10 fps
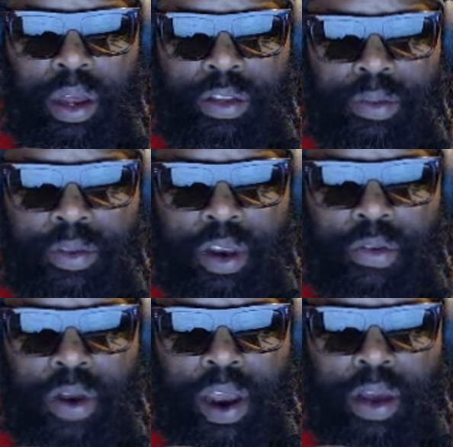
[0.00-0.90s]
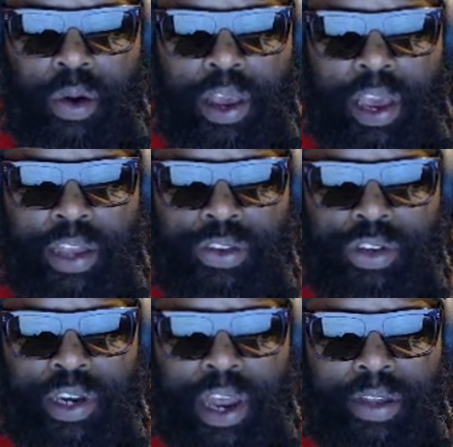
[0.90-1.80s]
a subsidiary, or Cancer
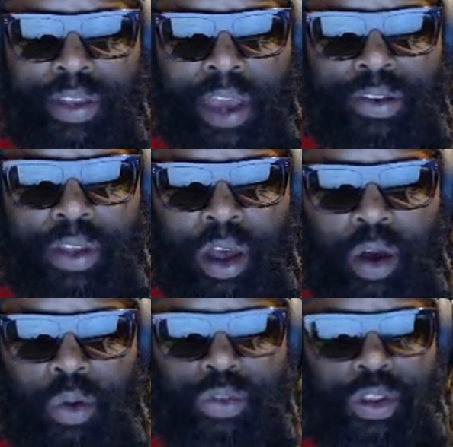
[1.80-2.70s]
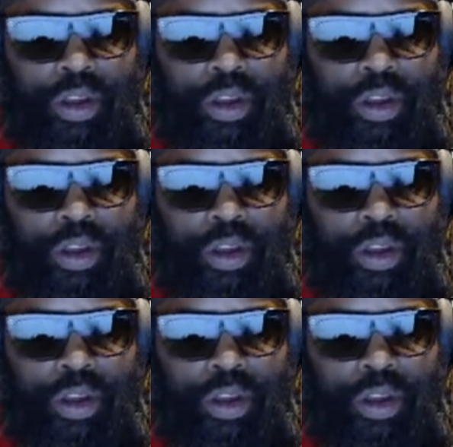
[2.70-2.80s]
Genetics actually owns